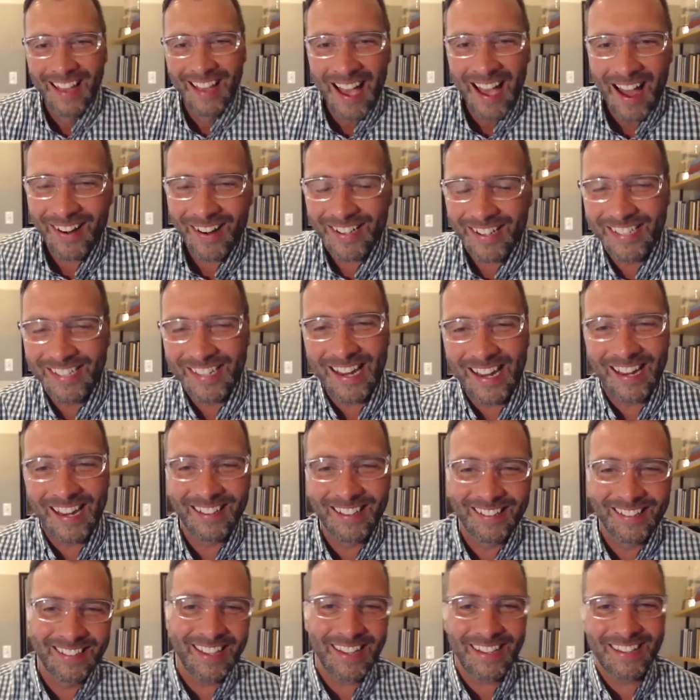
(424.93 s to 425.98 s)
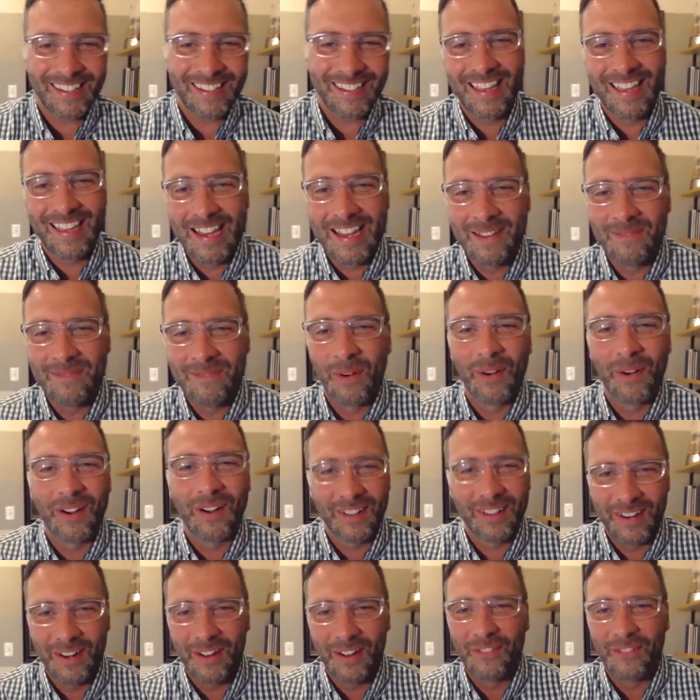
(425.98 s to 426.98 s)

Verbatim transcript: how did yeah. you get a six thing? Hence,